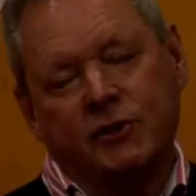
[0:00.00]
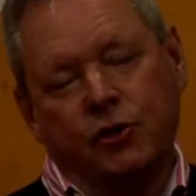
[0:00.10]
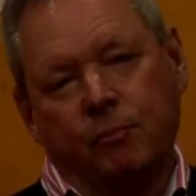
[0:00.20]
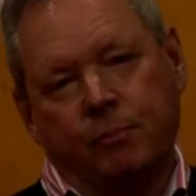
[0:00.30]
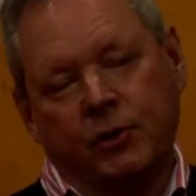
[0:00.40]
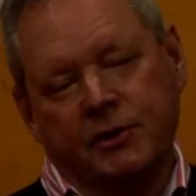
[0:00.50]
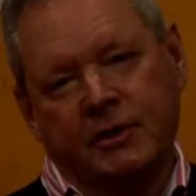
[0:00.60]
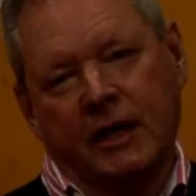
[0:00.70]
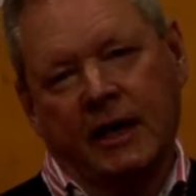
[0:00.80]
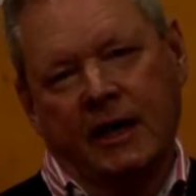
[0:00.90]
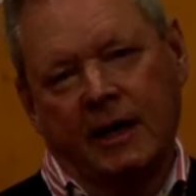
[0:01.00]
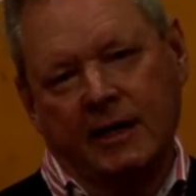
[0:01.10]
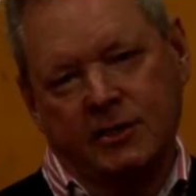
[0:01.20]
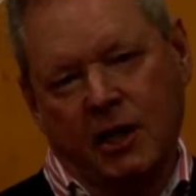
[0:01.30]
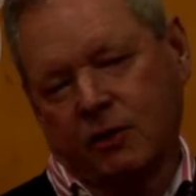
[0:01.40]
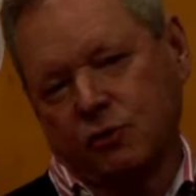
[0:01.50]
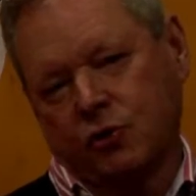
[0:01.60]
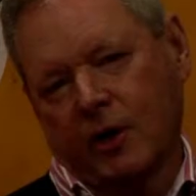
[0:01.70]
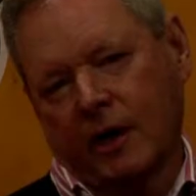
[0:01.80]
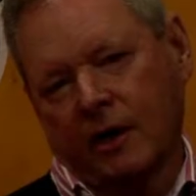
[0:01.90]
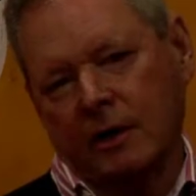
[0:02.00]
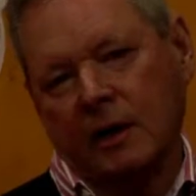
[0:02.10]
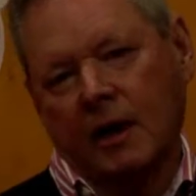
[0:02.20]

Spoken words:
to put a cycle trail